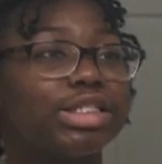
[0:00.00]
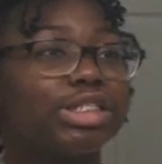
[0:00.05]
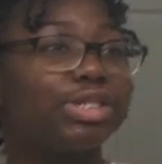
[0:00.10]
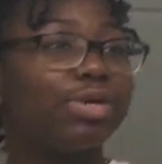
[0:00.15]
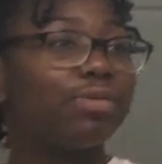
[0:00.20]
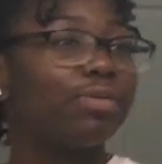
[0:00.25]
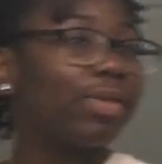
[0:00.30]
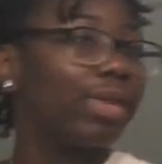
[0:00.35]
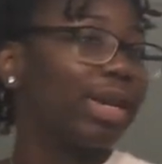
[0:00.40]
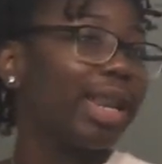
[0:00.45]

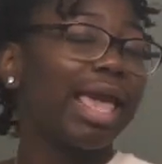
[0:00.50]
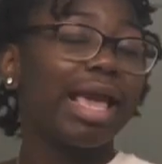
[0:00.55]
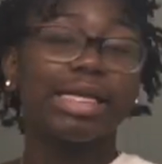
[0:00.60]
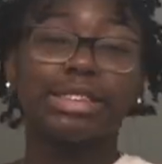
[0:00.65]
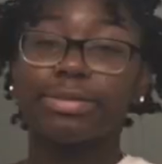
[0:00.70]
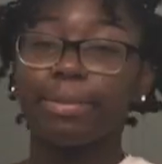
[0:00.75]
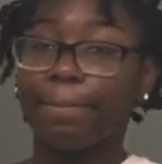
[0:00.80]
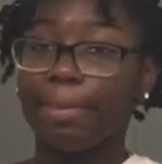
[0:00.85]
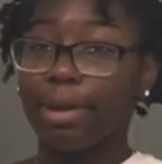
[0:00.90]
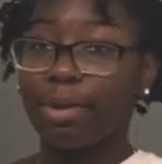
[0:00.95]
to the
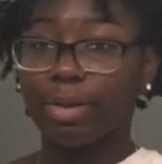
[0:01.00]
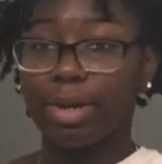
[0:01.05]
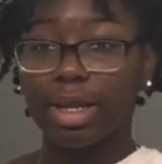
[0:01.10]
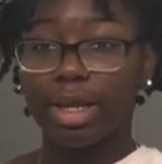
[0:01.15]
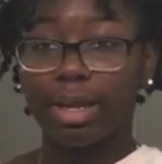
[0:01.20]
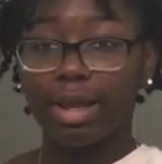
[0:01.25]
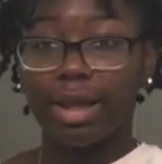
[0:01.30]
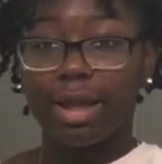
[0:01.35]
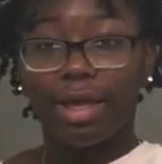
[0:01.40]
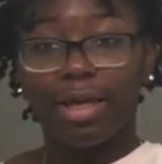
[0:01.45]
next
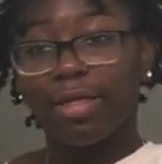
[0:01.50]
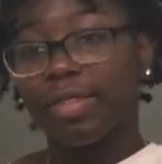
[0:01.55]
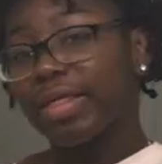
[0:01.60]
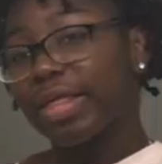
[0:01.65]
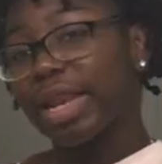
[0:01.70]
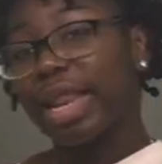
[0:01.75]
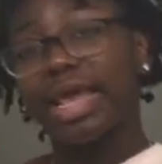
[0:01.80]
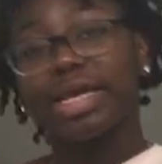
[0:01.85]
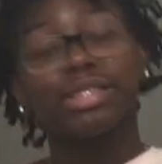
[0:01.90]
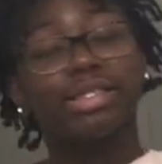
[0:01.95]
building,
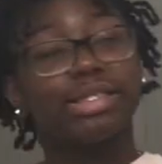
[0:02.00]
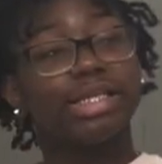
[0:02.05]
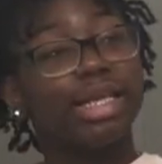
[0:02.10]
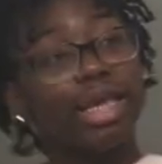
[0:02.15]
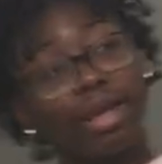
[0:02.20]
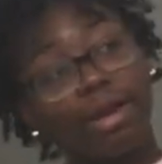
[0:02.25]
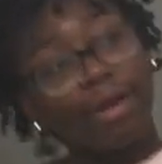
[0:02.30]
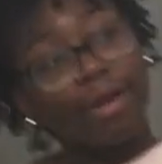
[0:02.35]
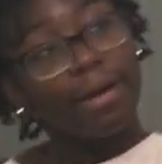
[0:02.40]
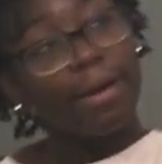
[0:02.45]
the next
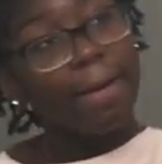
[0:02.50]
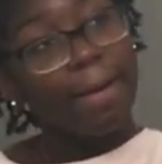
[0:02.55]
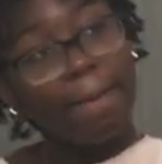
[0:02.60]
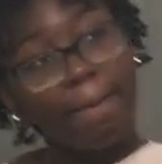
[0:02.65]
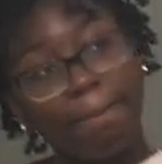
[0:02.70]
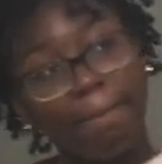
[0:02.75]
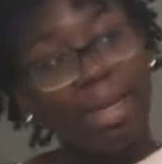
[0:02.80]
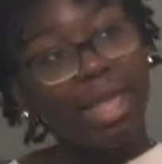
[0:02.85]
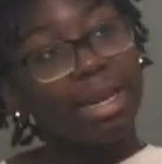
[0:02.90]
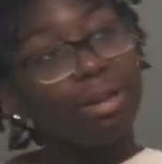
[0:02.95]
year.
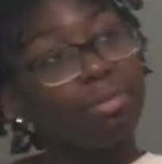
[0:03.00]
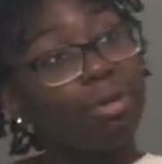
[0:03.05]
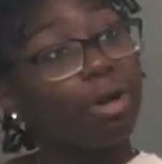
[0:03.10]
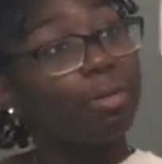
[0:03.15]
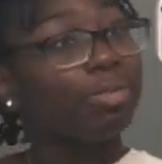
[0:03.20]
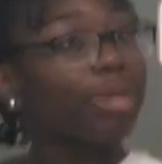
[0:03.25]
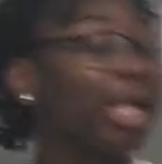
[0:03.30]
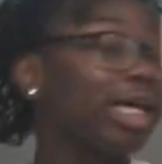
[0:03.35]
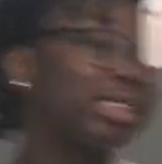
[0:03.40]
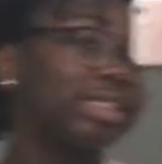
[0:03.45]
Many
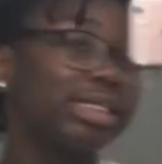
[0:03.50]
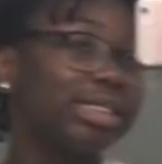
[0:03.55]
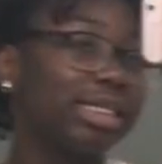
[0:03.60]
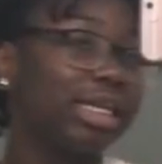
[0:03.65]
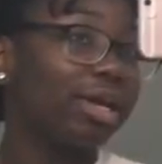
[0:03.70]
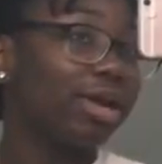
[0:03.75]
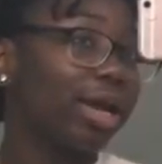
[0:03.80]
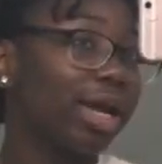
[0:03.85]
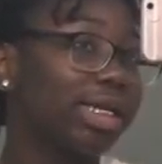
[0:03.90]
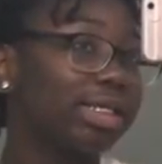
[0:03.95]
more
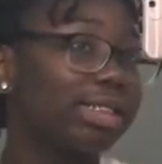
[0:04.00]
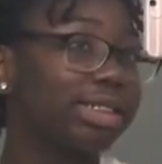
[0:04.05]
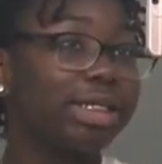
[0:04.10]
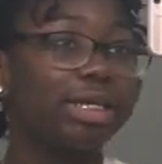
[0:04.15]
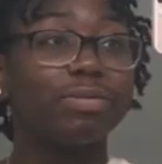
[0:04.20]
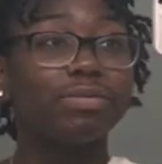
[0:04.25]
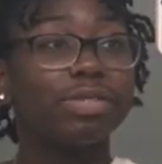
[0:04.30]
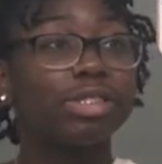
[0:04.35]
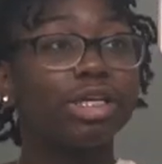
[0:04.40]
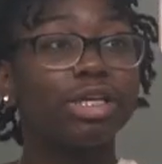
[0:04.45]
blessings here at
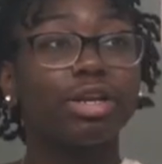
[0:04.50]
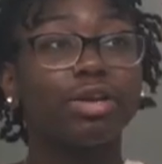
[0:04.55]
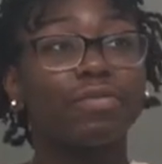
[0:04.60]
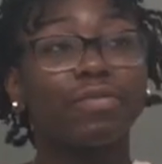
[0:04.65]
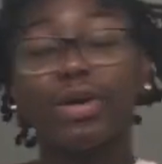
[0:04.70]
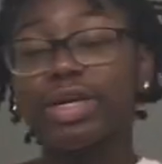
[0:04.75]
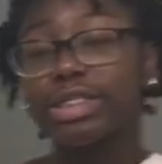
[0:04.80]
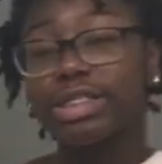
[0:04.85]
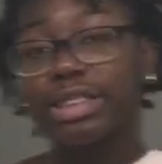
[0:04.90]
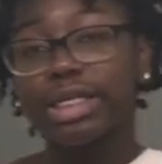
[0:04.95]
Stevenson
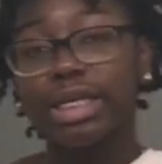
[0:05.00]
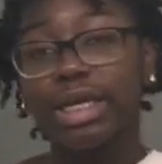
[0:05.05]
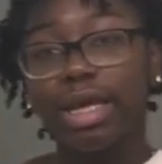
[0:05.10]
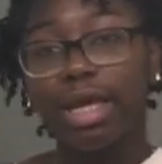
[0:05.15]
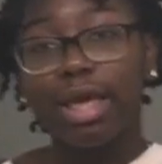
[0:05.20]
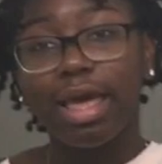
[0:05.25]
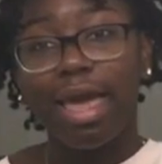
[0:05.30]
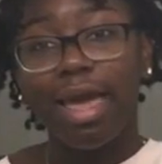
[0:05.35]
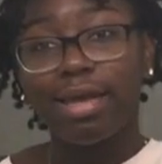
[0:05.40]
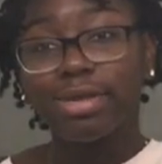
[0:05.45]

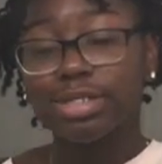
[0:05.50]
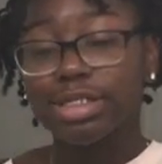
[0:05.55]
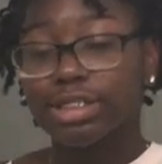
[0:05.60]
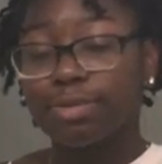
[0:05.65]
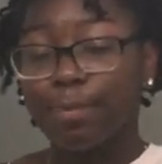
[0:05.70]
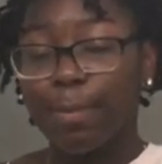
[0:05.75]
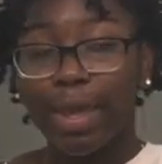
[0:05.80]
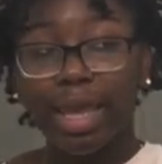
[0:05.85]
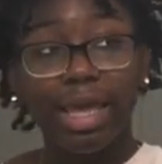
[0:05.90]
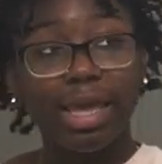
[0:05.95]
University and
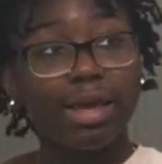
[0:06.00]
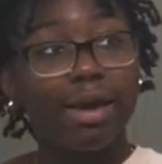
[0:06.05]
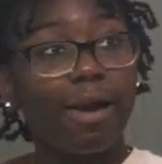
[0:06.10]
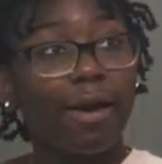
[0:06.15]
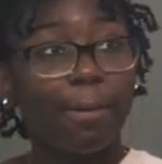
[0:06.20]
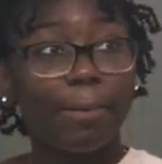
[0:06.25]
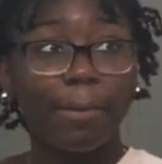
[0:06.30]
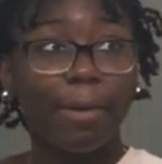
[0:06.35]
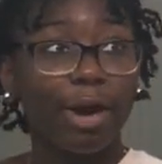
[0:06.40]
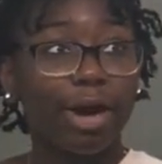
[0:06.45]
just making
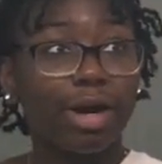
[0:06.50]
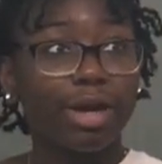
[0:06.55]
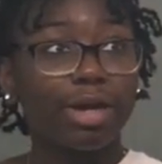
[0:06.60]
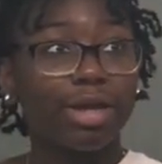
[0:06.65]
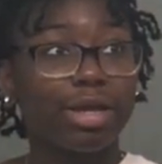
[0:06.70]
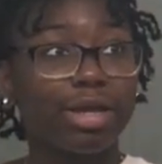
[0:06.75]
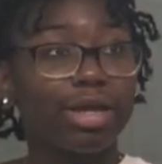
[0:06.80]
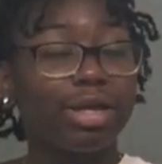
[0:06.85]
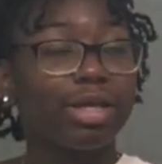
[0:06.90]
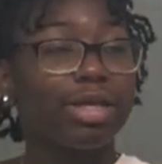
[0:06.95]
our
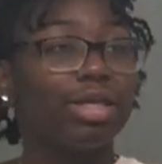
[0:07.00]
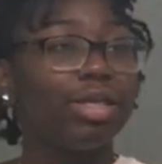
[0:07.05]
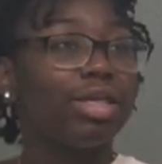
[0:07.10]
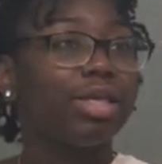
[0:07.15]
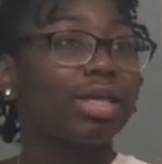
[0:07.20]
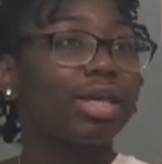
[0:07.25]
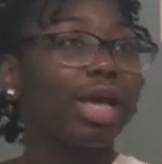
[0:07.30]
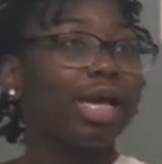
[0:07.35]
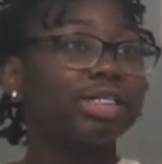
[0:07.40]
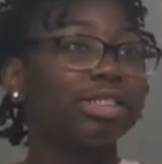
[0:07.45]
mark.
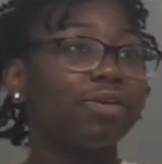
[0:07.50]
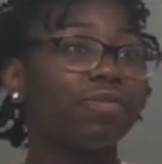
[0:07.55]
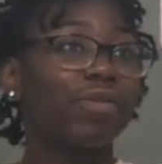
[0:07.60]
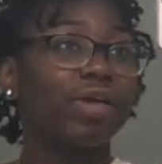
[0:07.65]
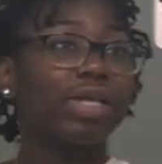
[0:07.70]
You guys, don't